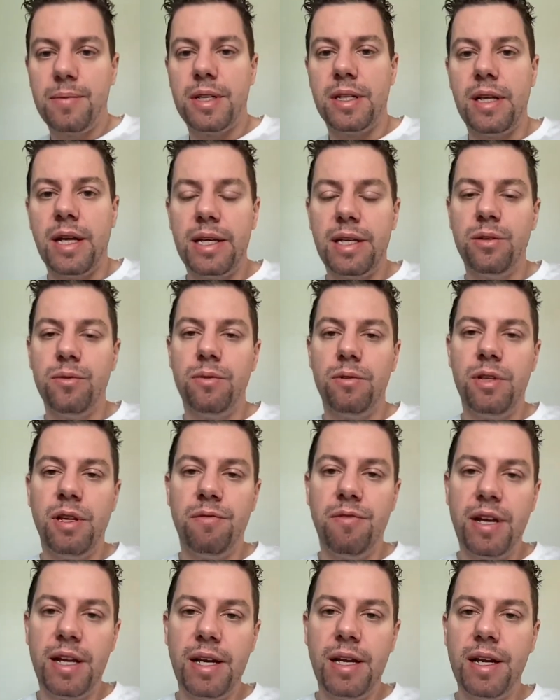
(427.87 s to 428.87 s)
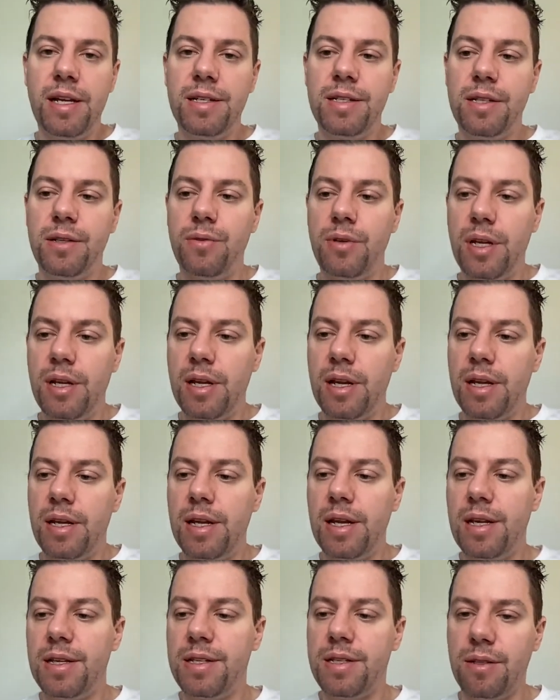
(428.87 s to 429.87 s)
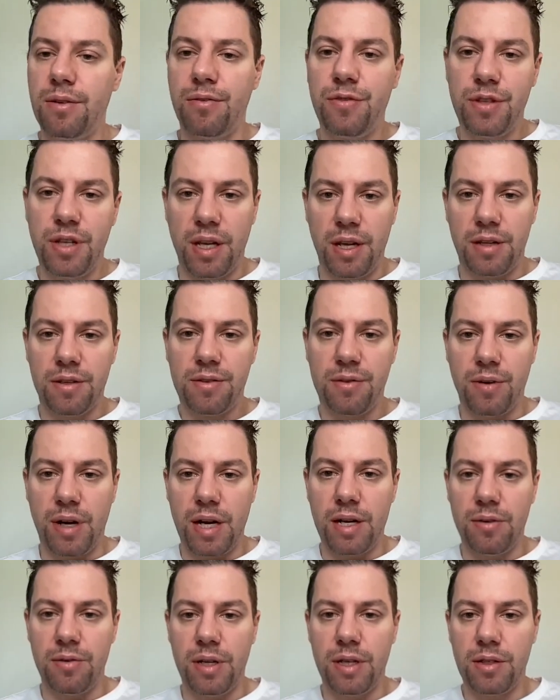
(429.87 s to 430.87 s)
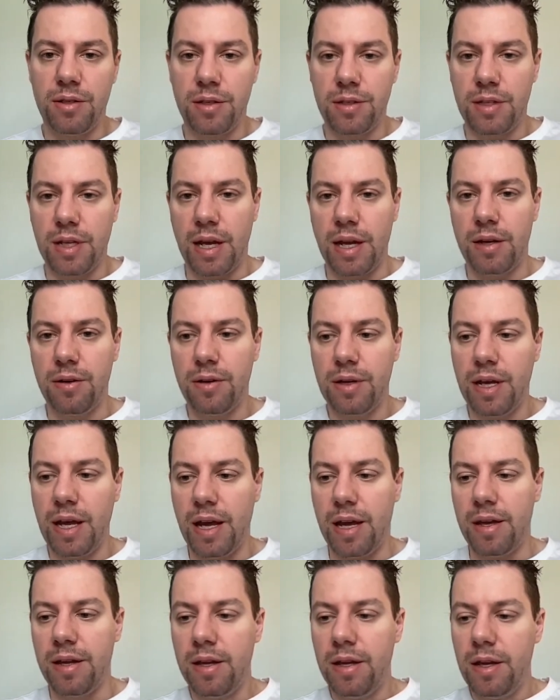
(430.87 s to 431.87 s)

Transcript: And like you, the very least, you need a list of things, right? You need to, it's like, okay,